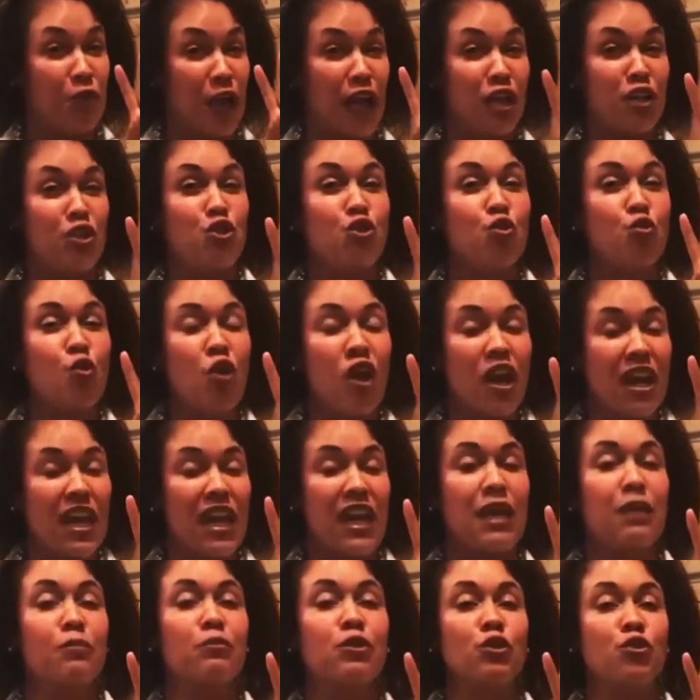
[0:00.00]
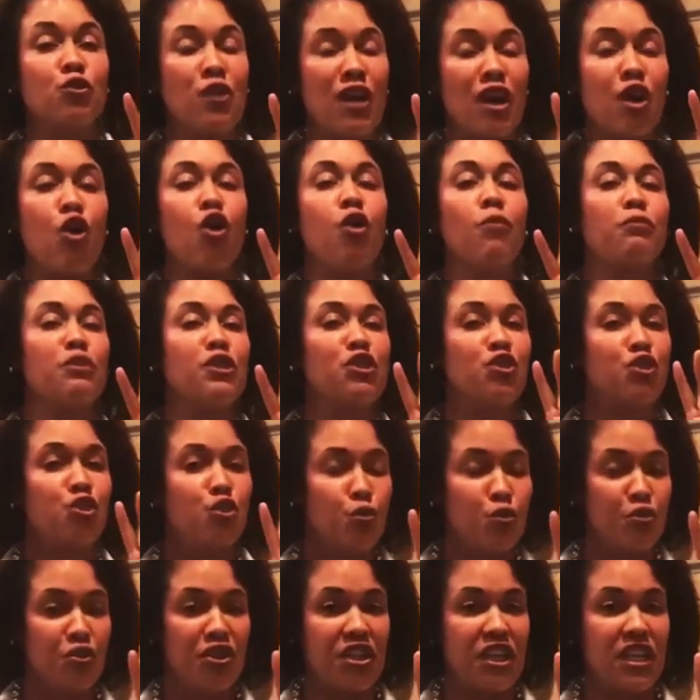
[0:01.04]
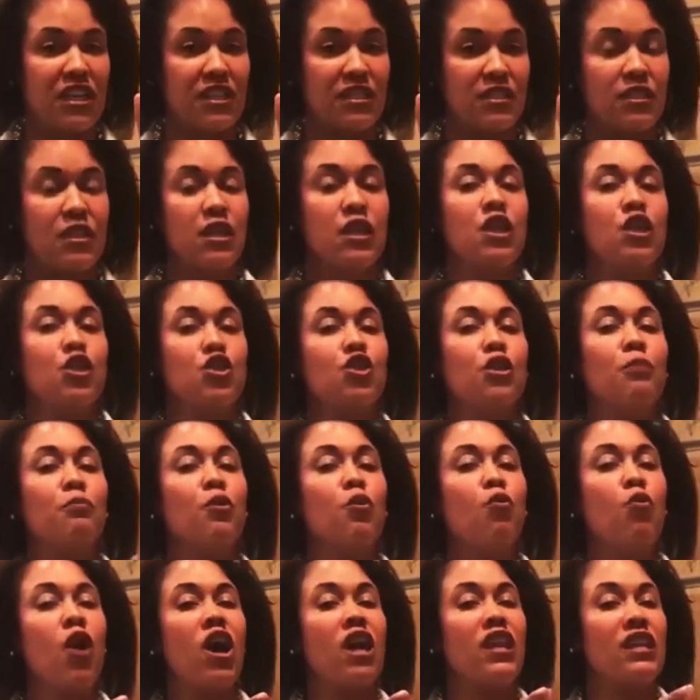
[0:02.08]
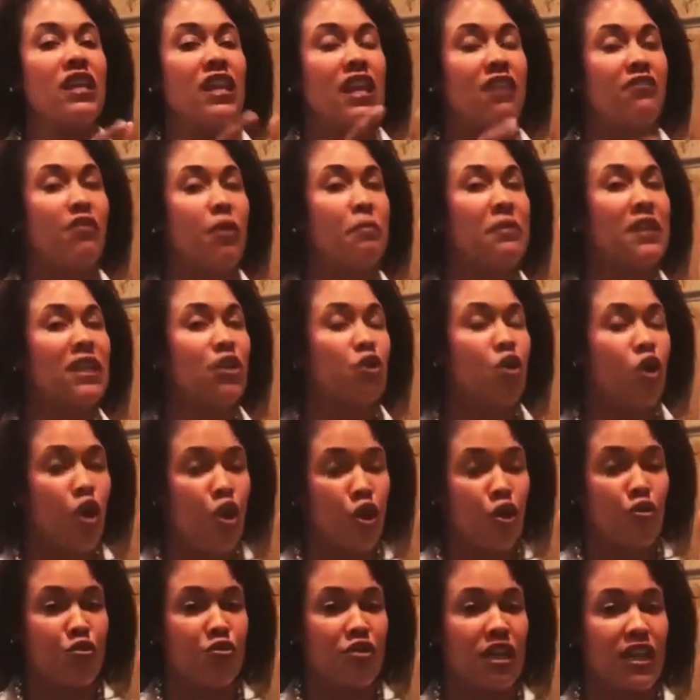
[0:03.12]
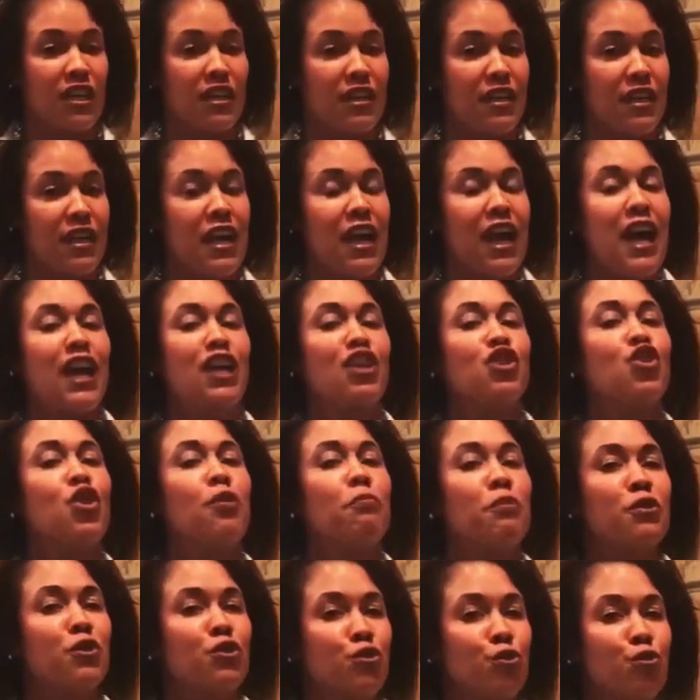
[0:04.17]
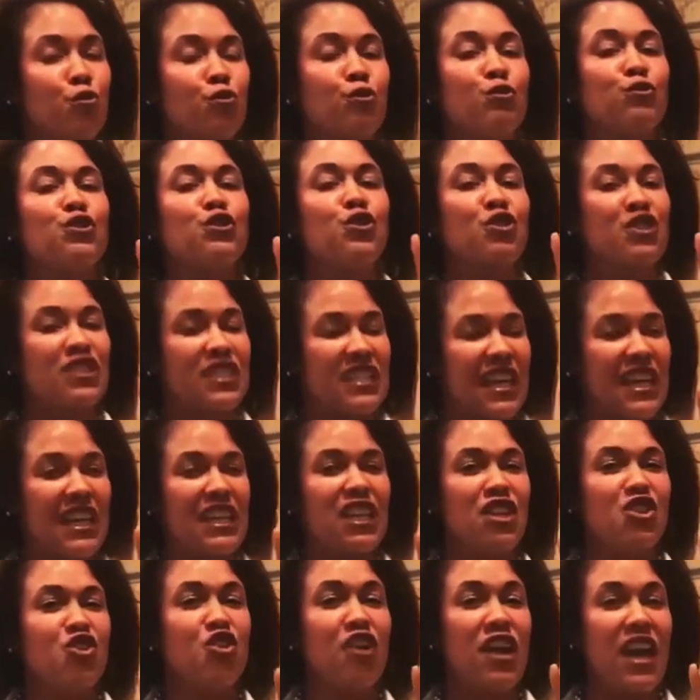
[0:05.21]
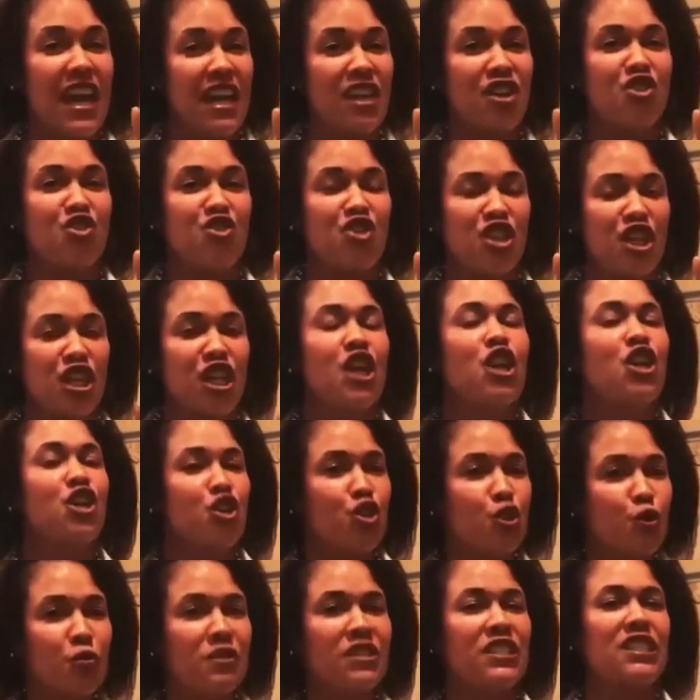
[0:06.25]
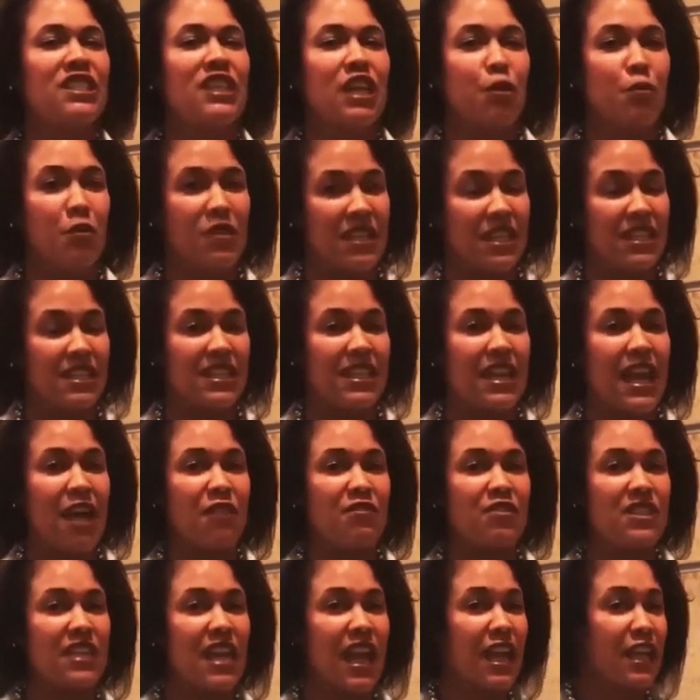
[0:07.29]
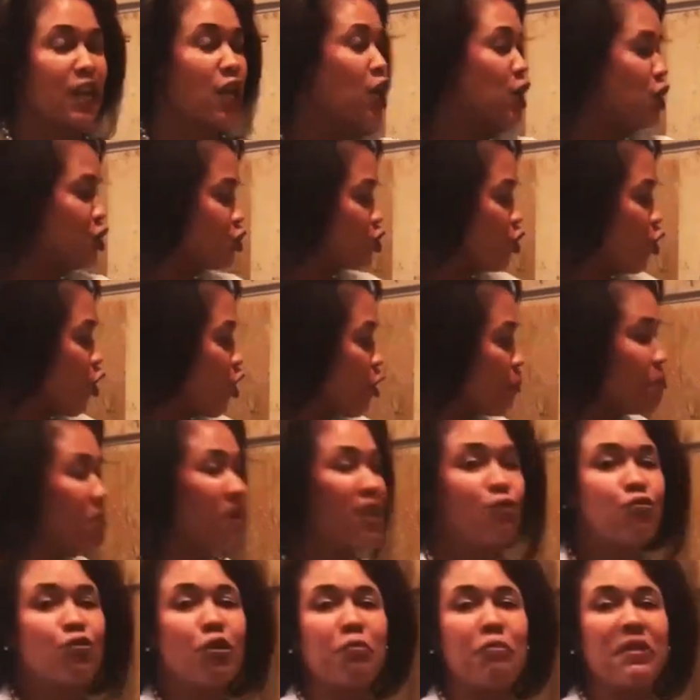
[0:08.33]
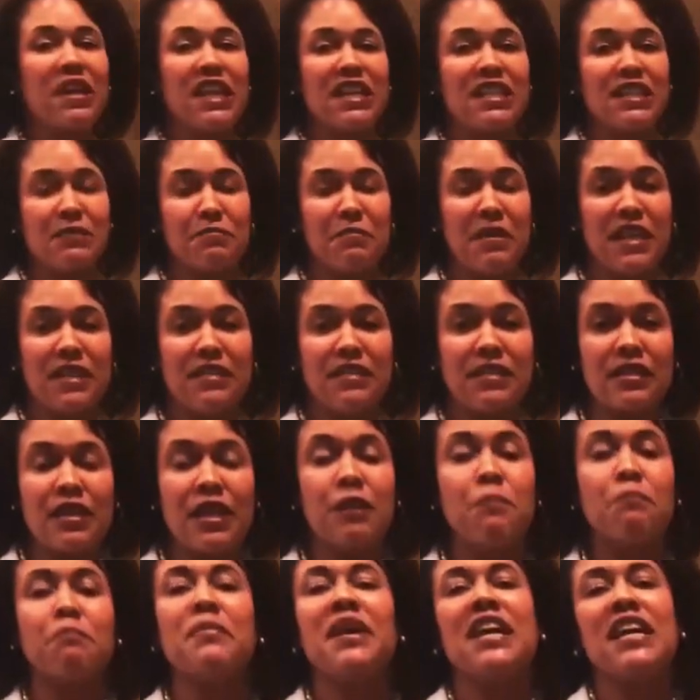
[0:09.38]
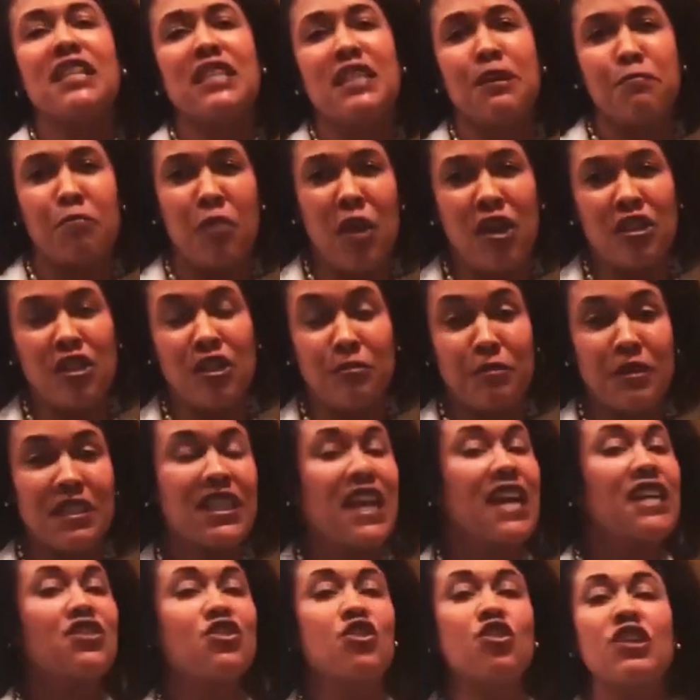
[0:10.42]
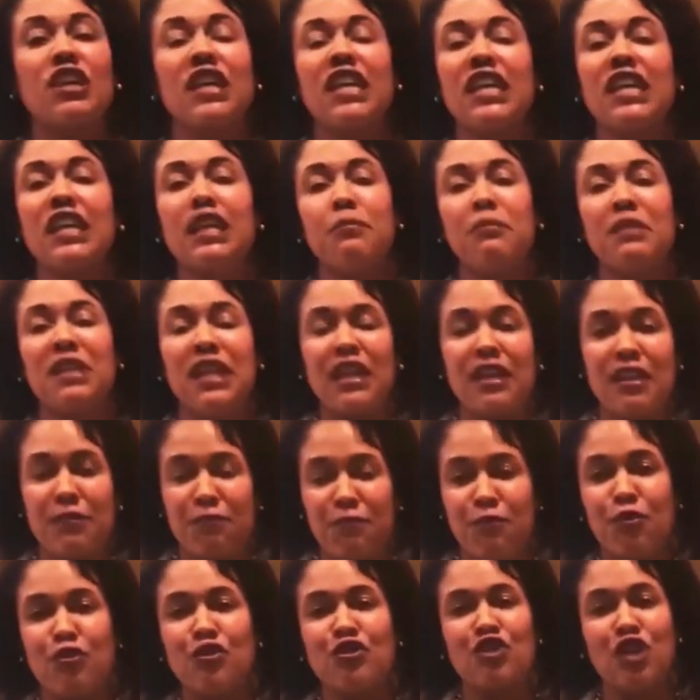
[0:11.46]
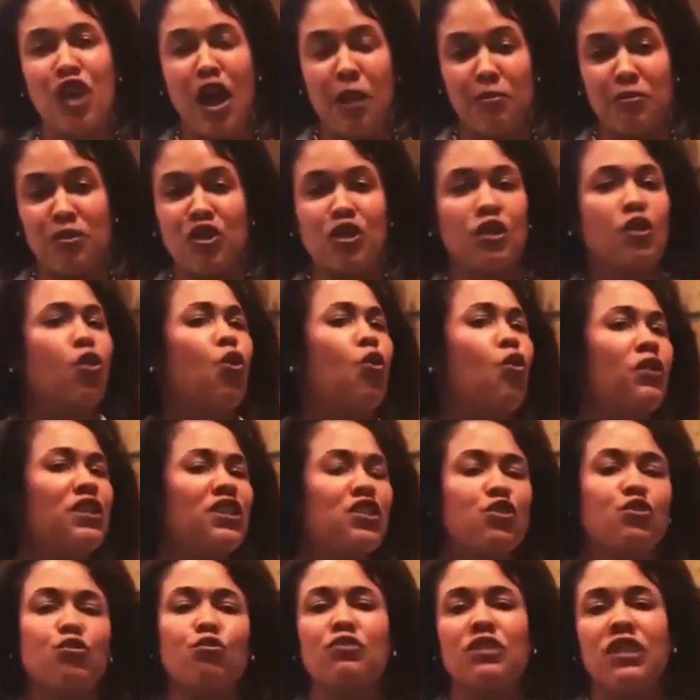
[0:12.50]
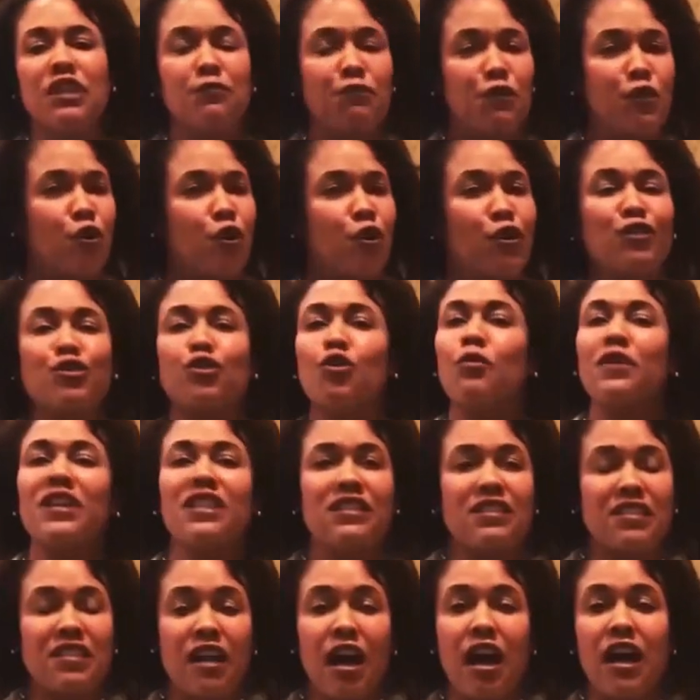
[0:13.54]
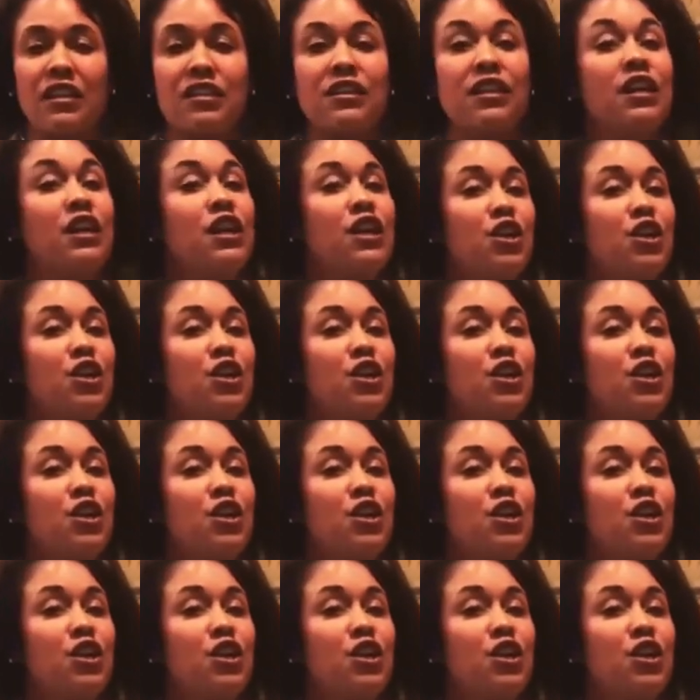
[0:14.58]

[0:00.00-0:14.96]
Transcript: and you are able to accomplish two things number one never being hungry and number two, sustaining your energy. You will stick with this lifestyle. So our meal replacement makes it possible. That's going to eliminate the first option. Oh, it's too difficult. No, it's not.